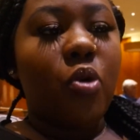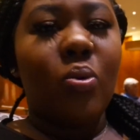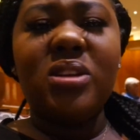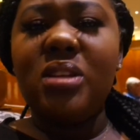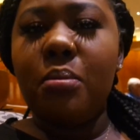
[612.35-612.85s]

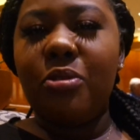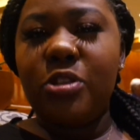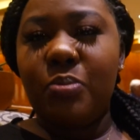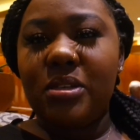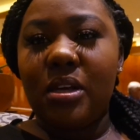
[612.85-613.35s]
What is the name of
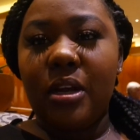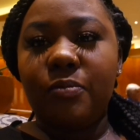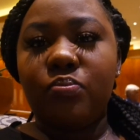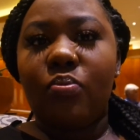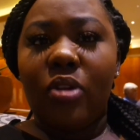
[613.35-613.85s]
this place
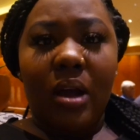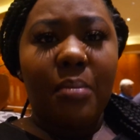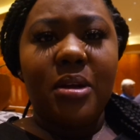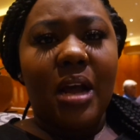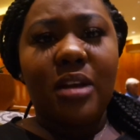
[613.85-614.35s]
again? I
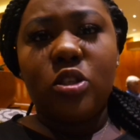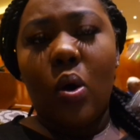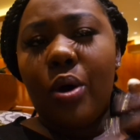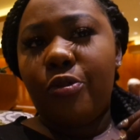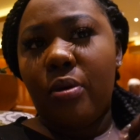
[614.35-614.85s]
mean, yeah, I
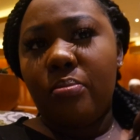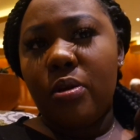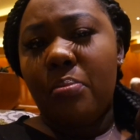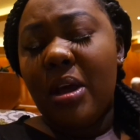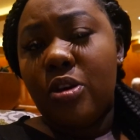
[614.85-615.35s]
saw it from
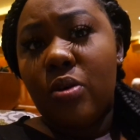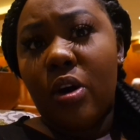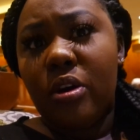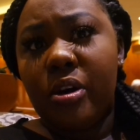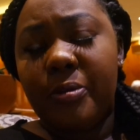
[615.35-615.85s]
the menu
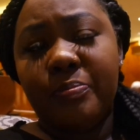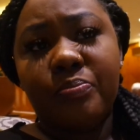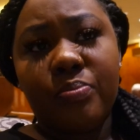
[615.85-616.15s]
earlier.